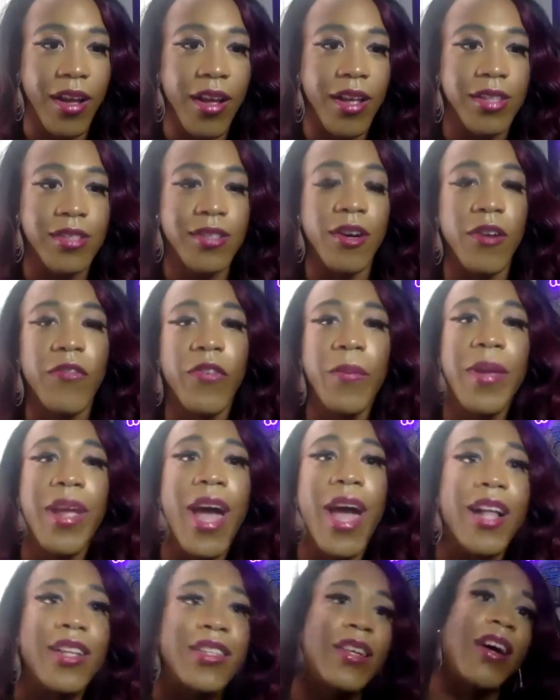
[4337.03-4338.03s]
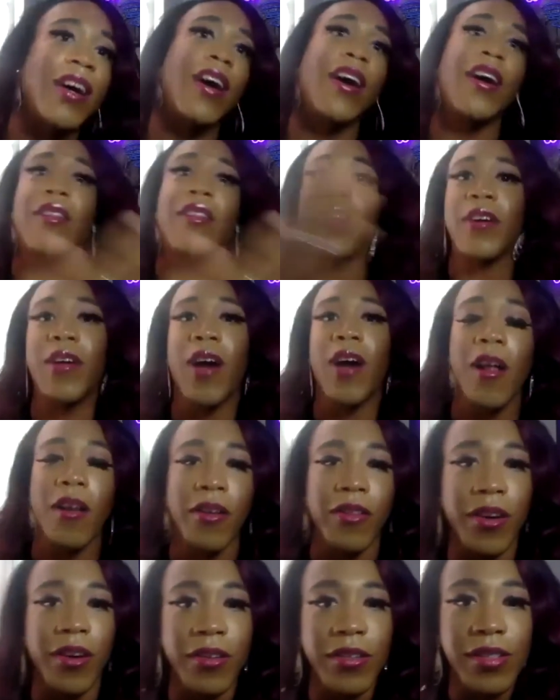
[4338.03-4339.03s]
So for me, I had to unlearn all of
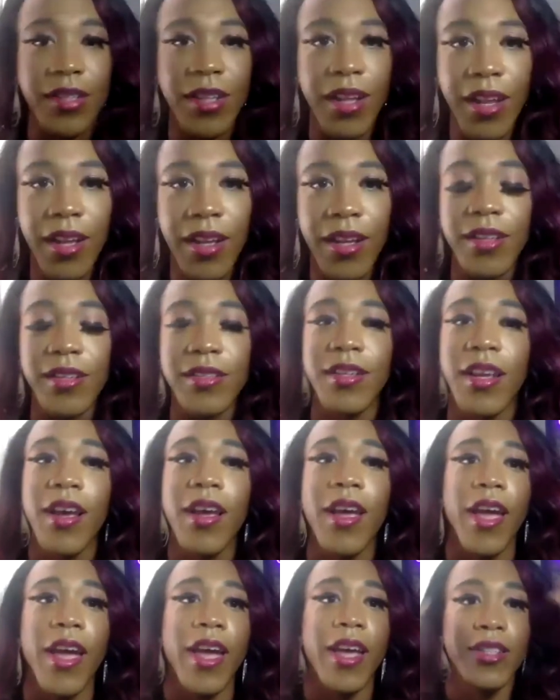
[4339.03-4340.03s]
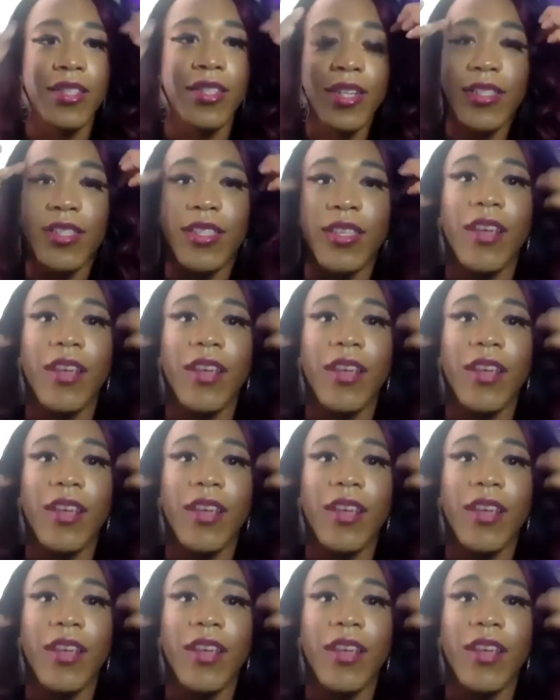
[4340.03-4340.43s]
those things and just